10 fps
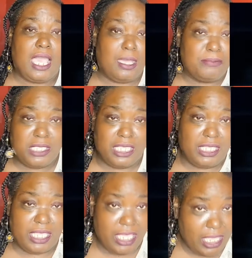I'm
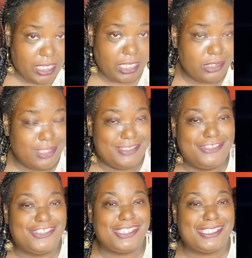getting a headache
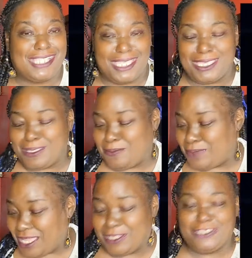just thinking
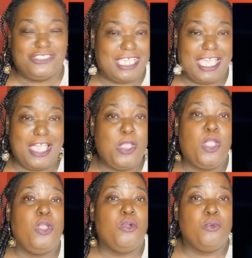about it, child.
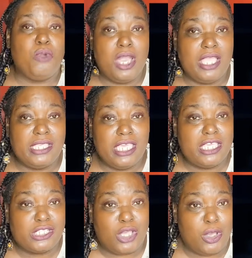What
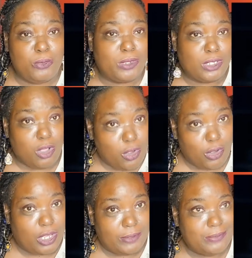is going
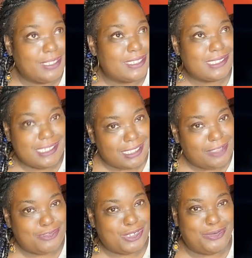on? This is
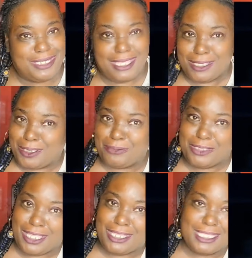Love During
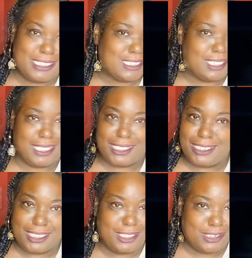Lockup, y'all. Let's go ahead
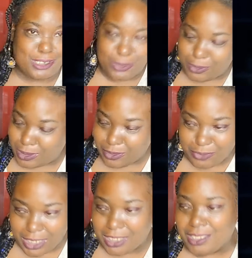and get into it,
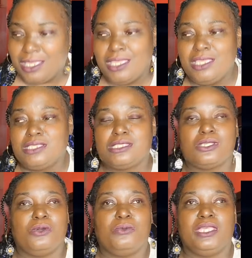all right?
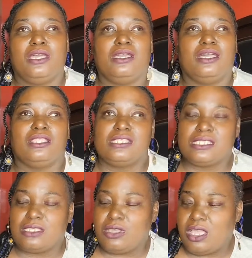So we are going to
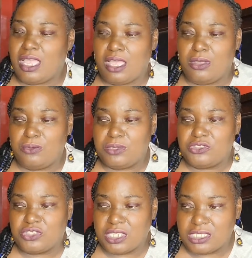start out
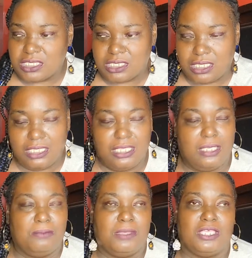with Justine
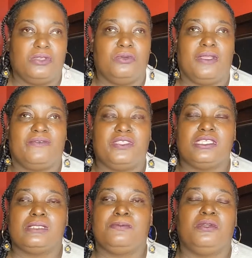and Michael. At
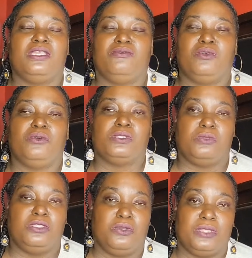this point, of
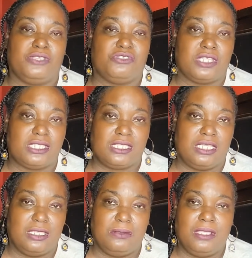course, we know that
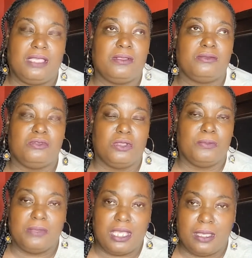Justine, you
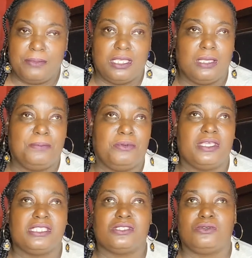know, mom and her
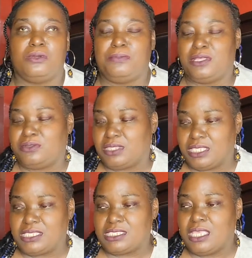boys know
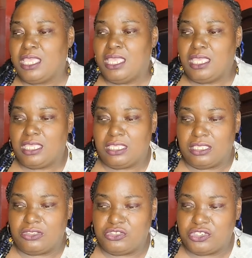about this
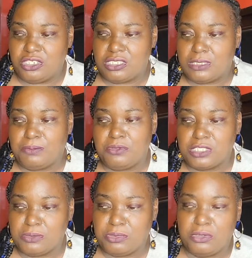and she is
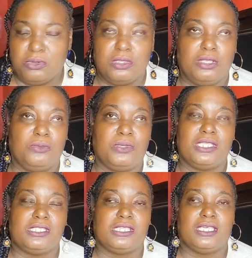supposed to be on her
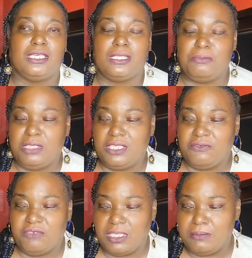way to go ahead and meet
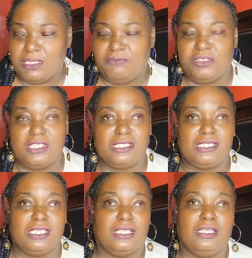his family for
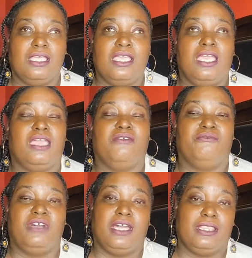this dinner
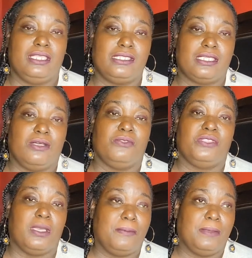and finally
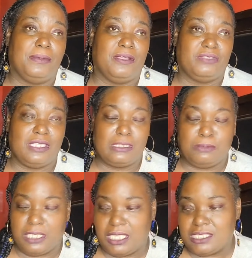tell them about
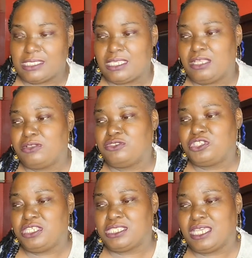these plans. Now
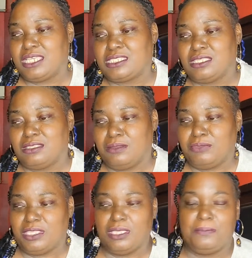she's asking
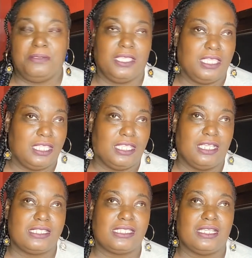them their opinion,
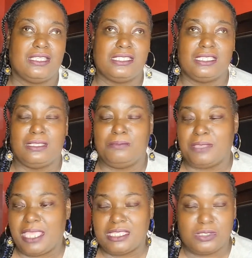and her son is in
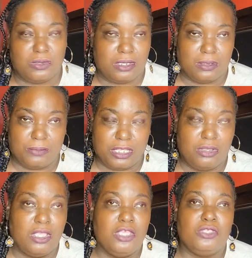the back talking
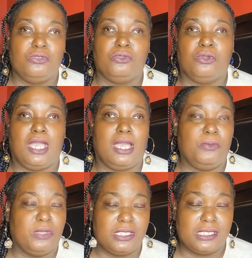about, you know,
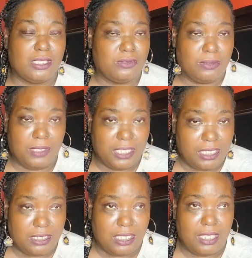I wouldn't tell them
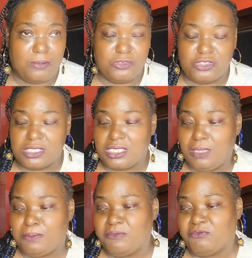anything. I would
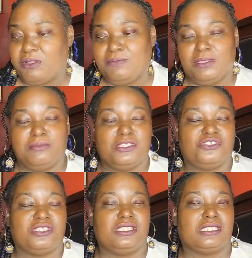just keep it from them.
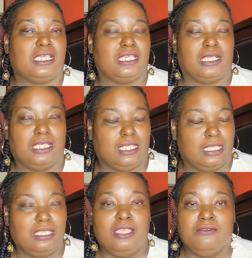And she's like,
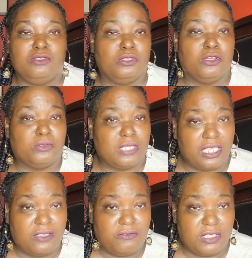uh, you know,
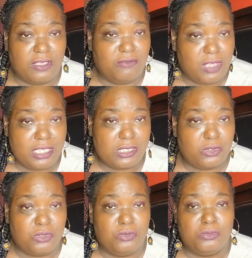thanks for the
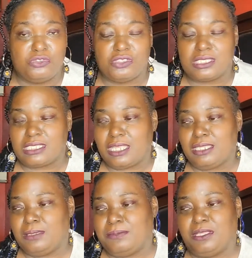advice. So you would just
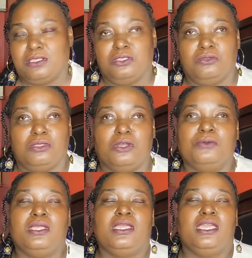lie about it, you
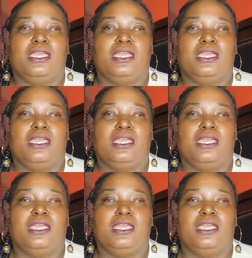know.